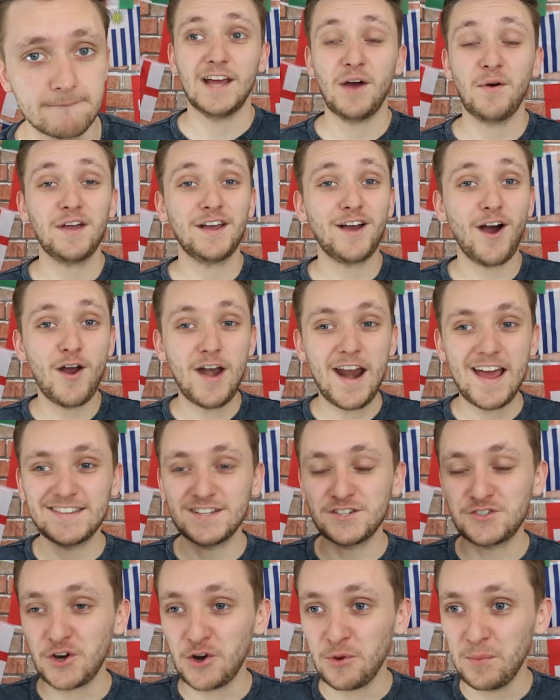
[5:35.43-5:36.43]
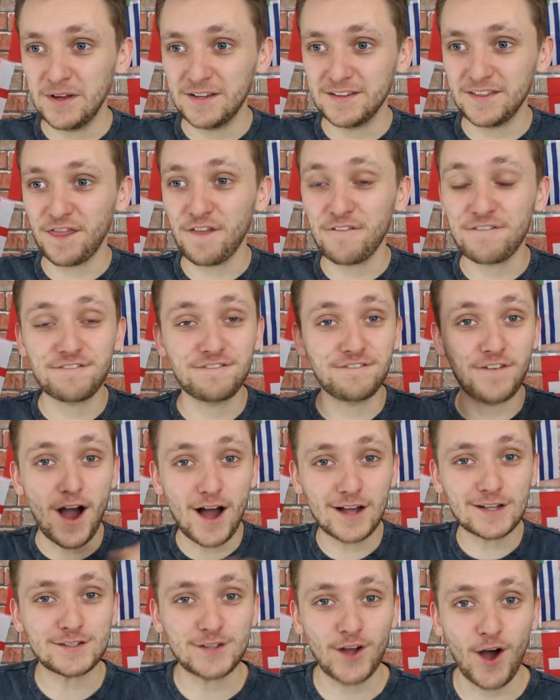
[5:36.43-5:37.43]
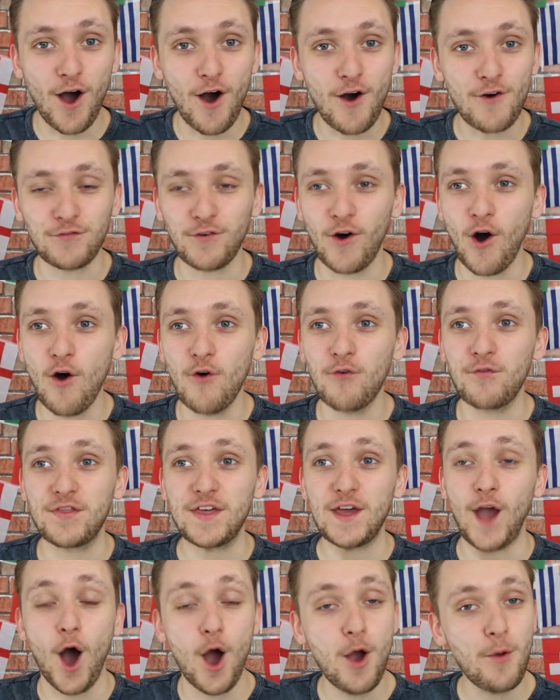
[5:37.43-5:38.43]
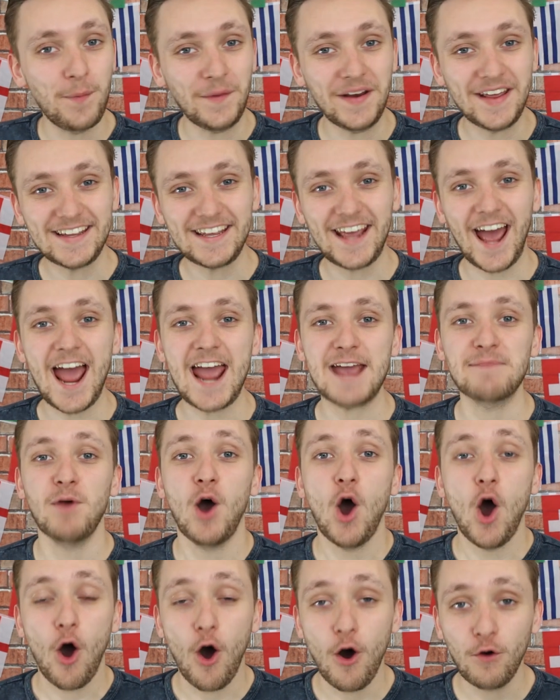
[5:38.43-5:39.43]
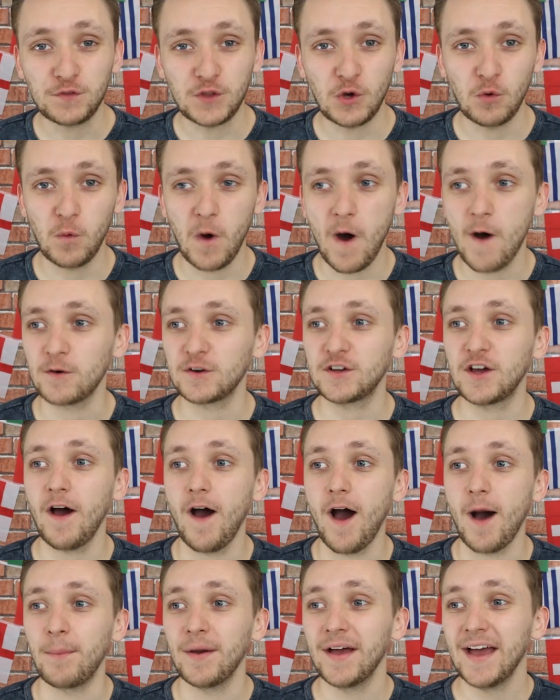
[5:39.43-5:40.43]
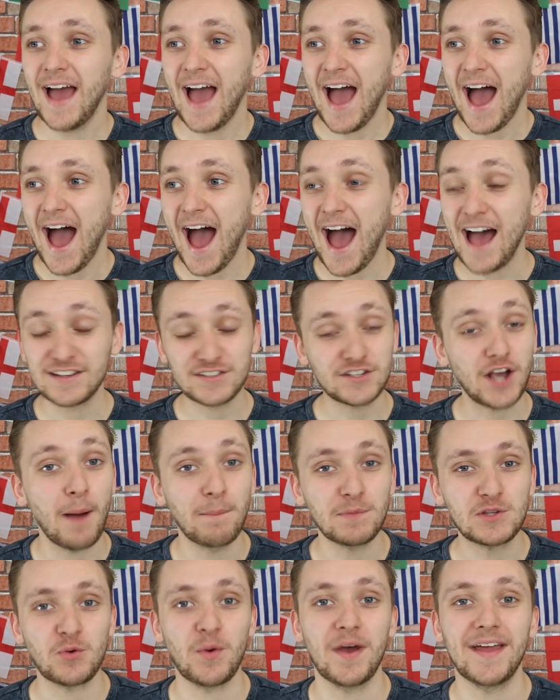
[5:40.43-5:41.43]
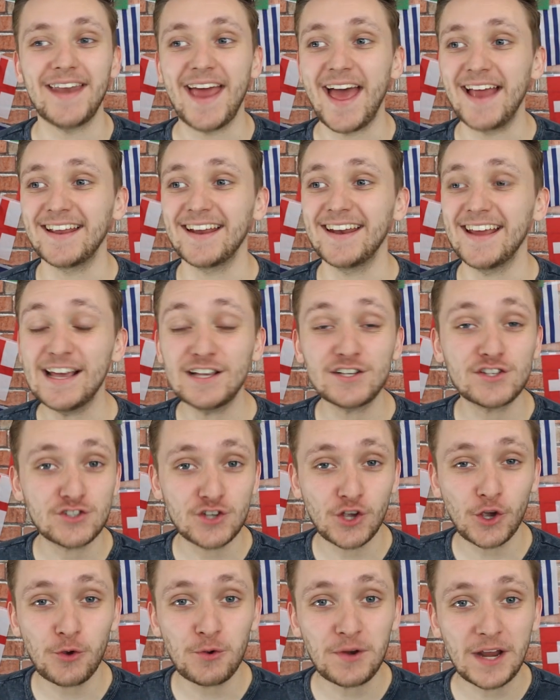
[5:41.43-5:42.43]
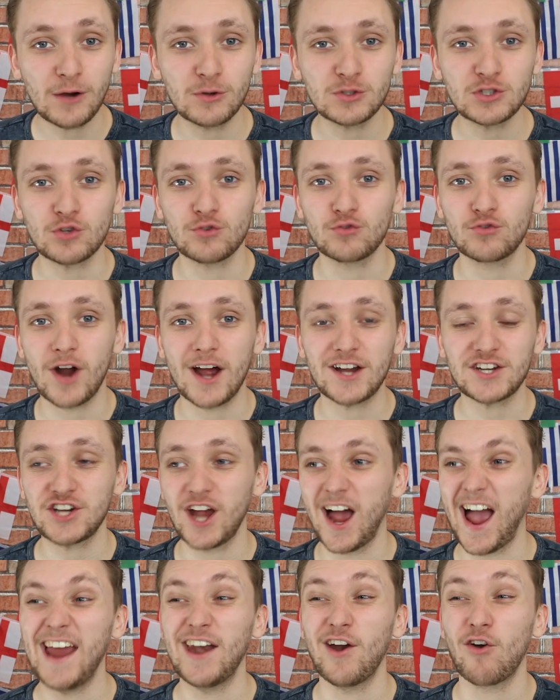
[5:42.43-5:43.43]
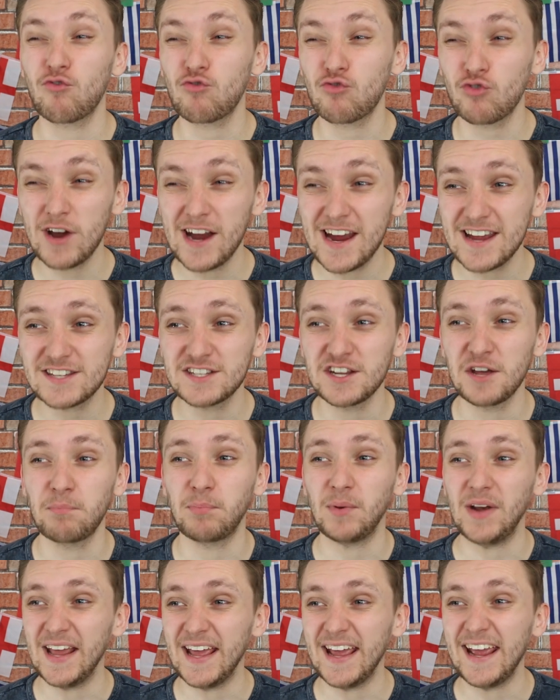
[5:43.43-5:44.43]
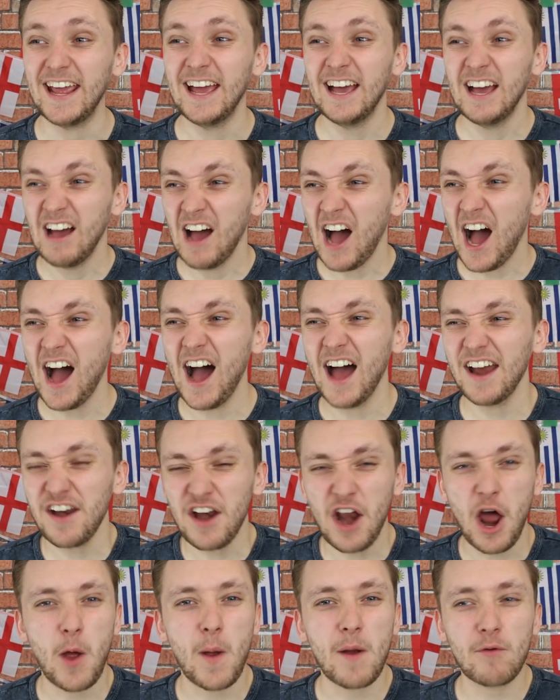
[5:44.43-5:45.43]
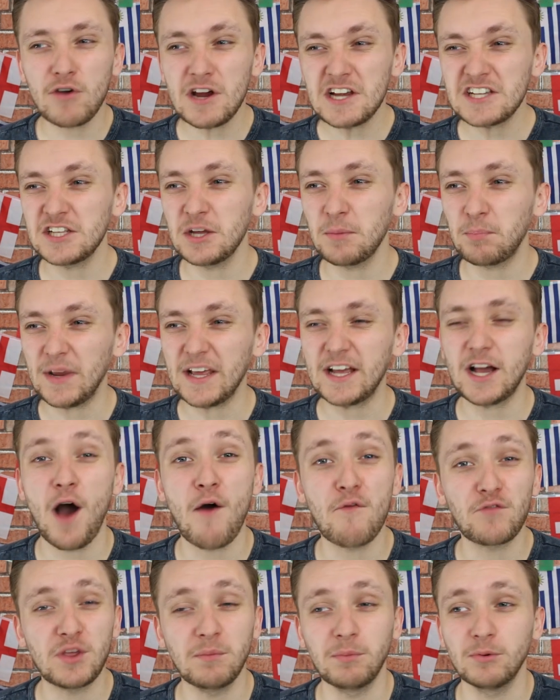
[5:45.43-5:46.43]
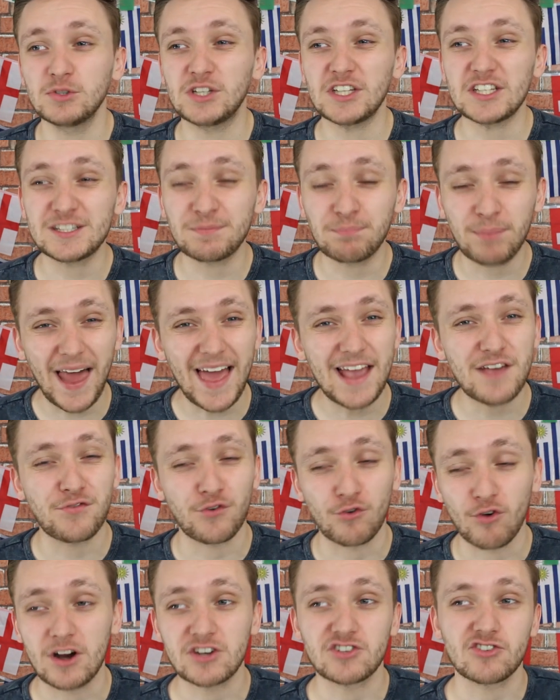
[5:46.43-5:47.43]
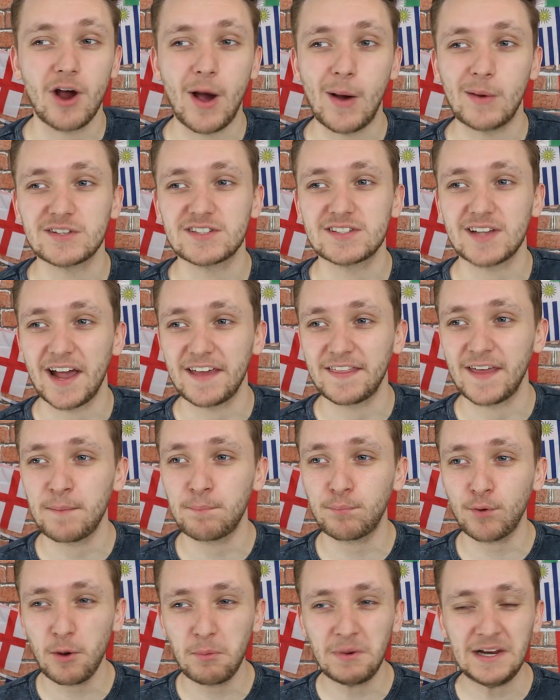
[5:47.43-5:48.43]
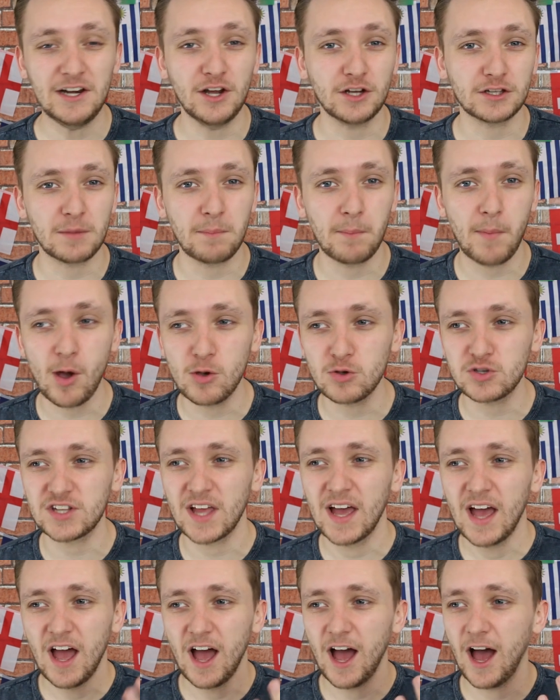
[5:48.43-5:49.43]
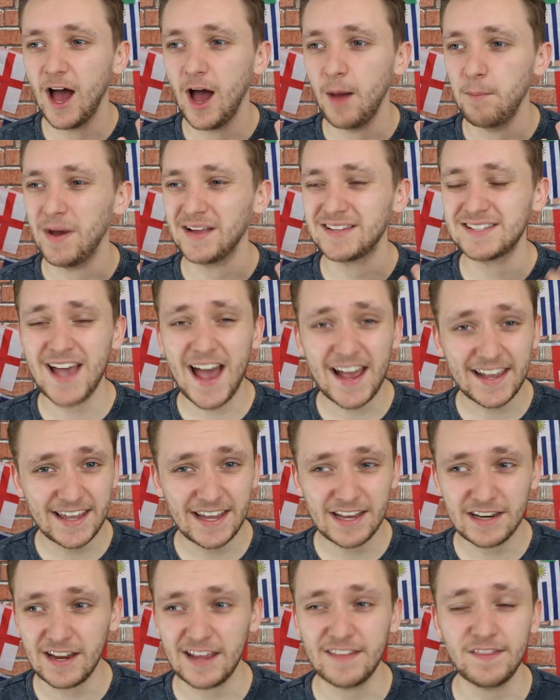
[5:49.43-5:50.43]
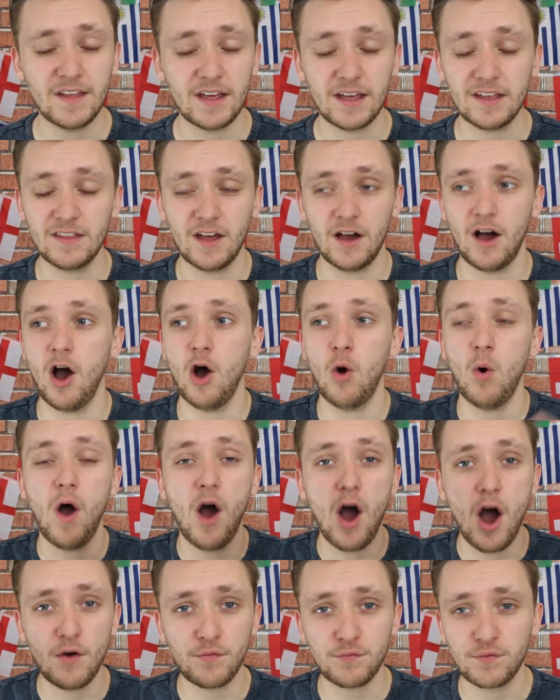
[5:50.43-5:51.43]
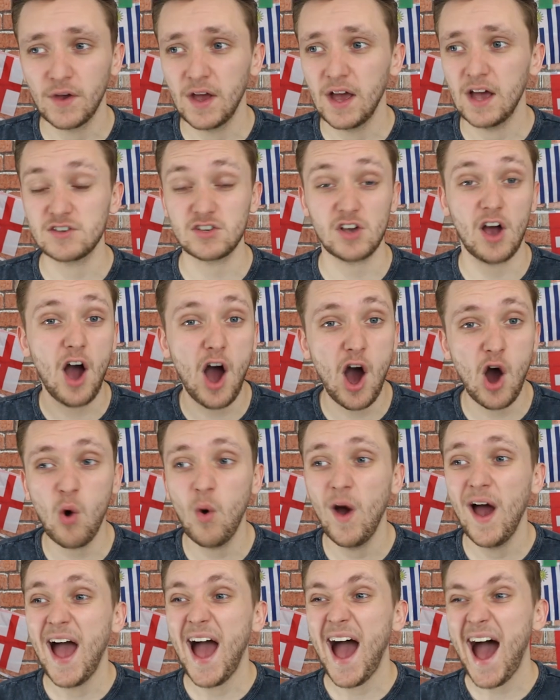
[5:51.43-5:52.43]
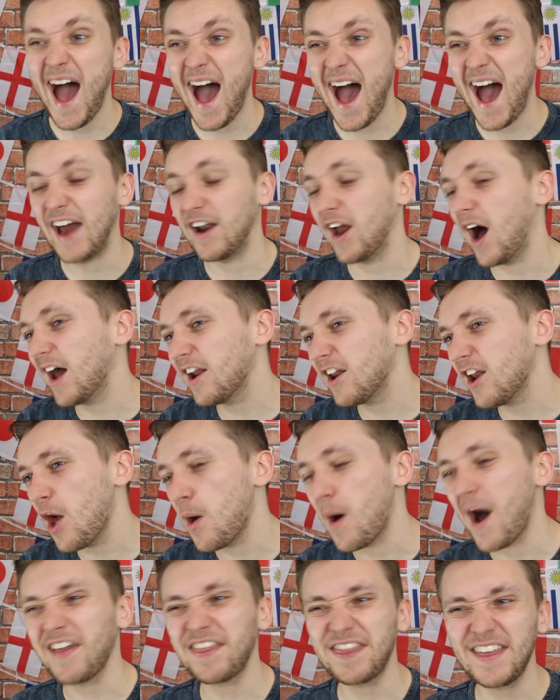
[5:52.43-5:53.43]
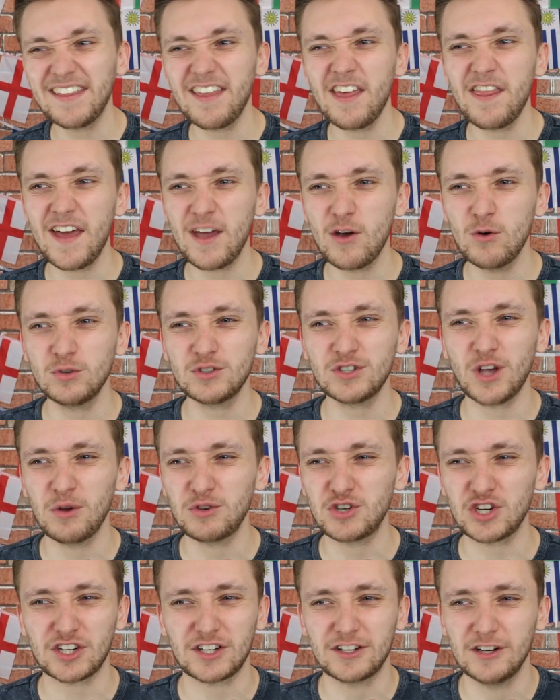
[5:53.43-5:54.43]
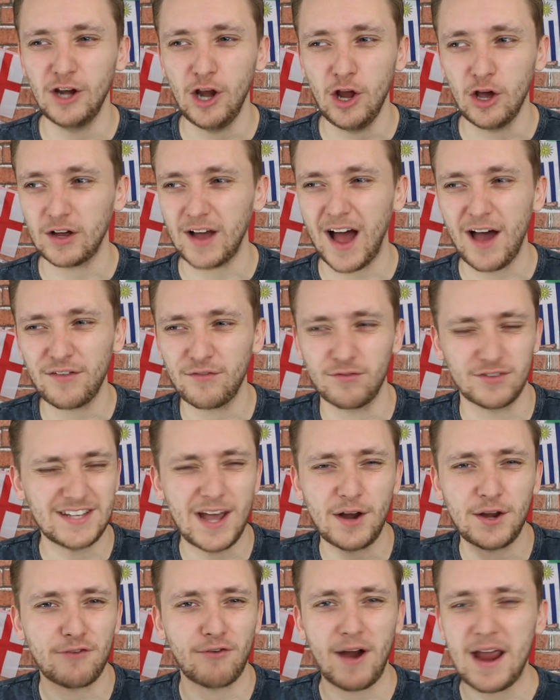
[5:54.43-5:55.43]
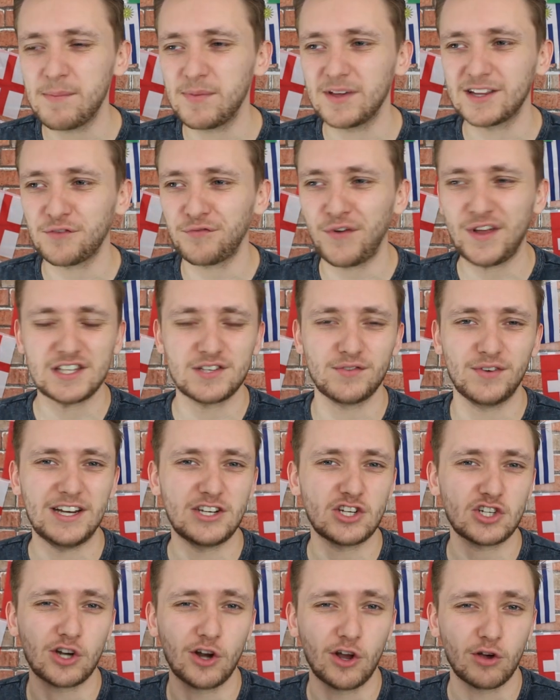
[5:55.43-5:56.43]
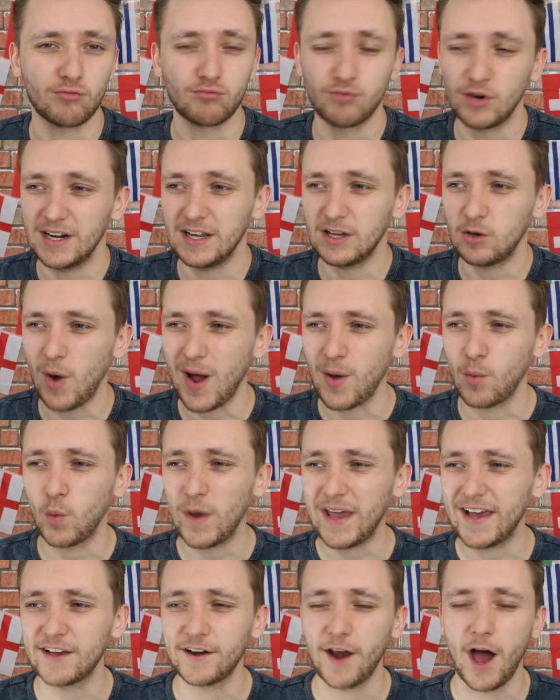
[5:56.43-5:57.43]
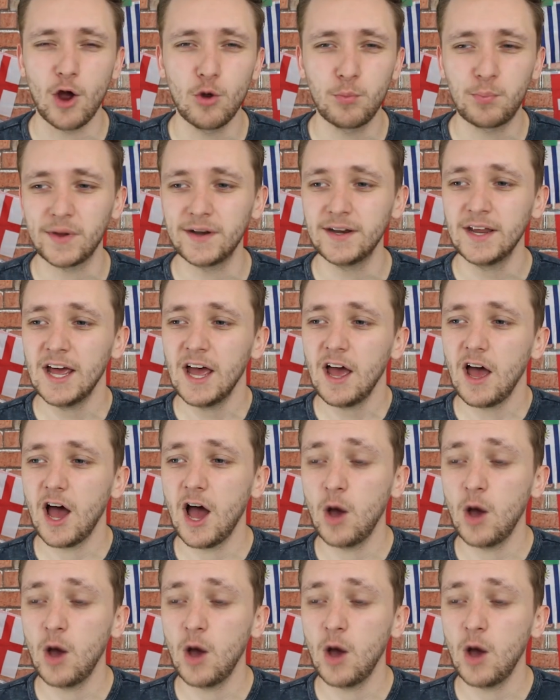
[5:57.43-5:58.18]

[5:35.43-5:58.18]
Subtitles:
There we go, ladies and gentlemen. The first half of the opening game of the World Cup has come to an end, and it is 2-0 to Russia in a reasonably, I don't know, a reasonably comfortable display for Russia, I would say. They probably look the most attacking in the whole half as a whole, and I don't know, I think that they also just look, Saudi Arabia defensively just look really quite weak and open.